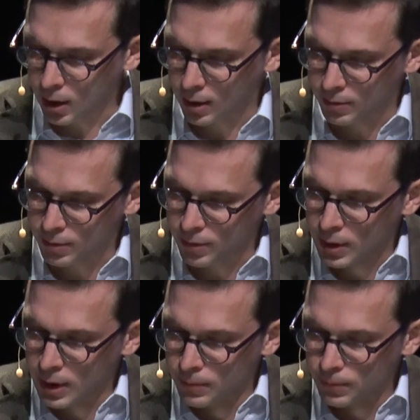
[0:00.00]
of
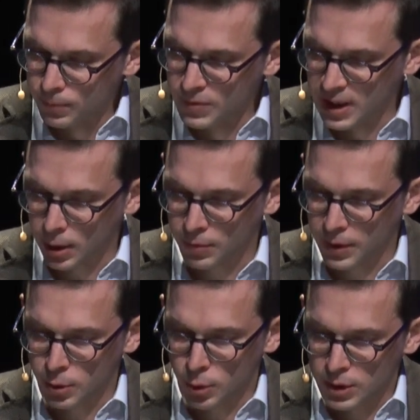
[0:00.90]

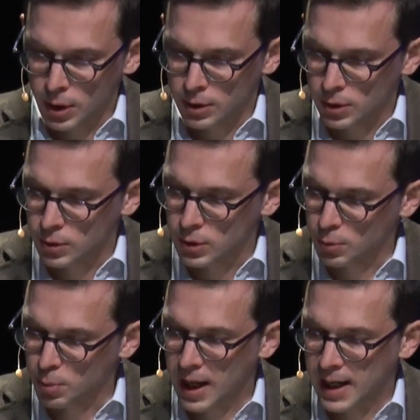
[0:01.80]
Theophanu and Otto
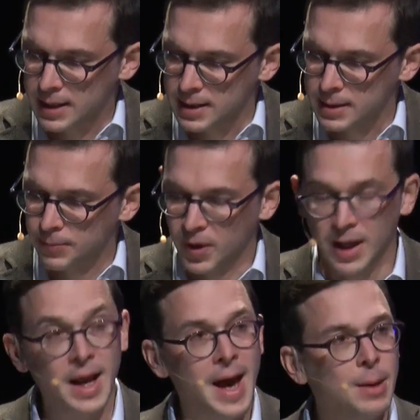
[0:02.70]
took place
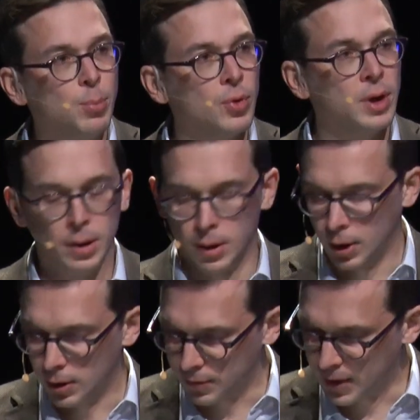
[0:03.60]
in April
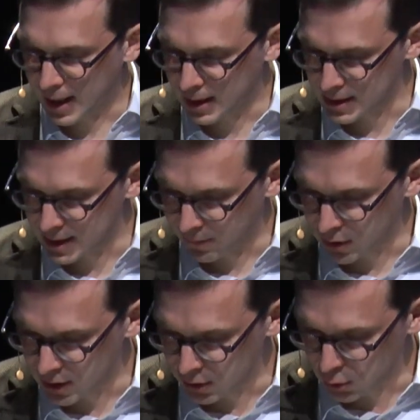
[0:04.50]
of
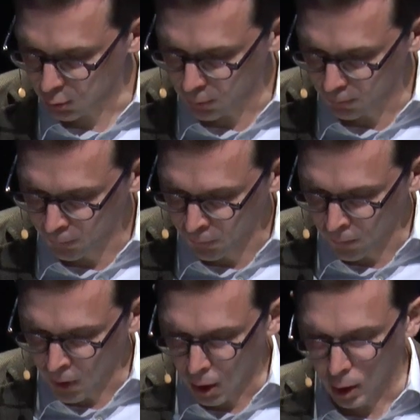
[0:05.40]
972,
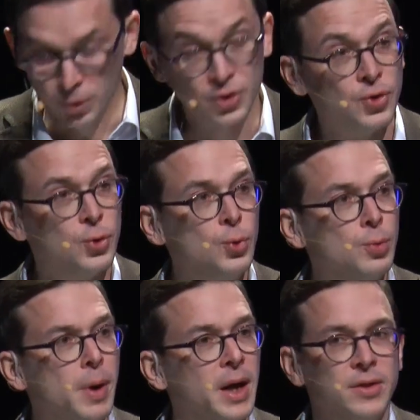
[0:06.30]
almost 2
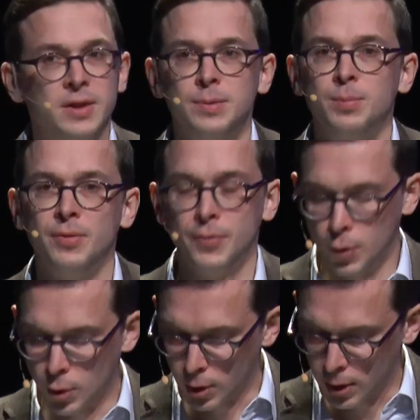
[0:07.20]
months
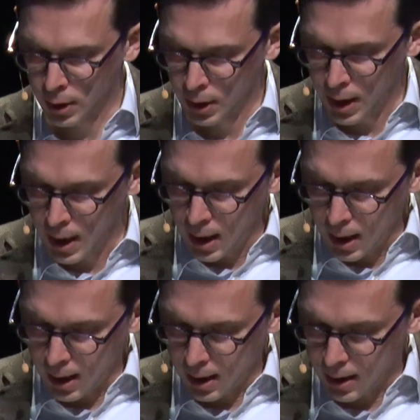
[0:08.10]
before
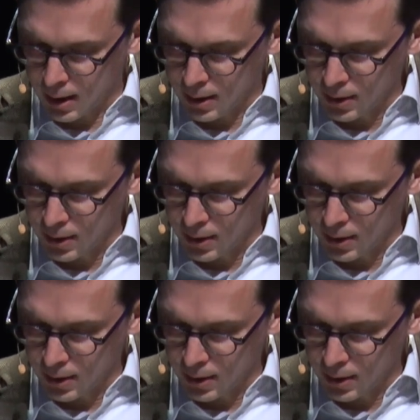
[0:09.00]
the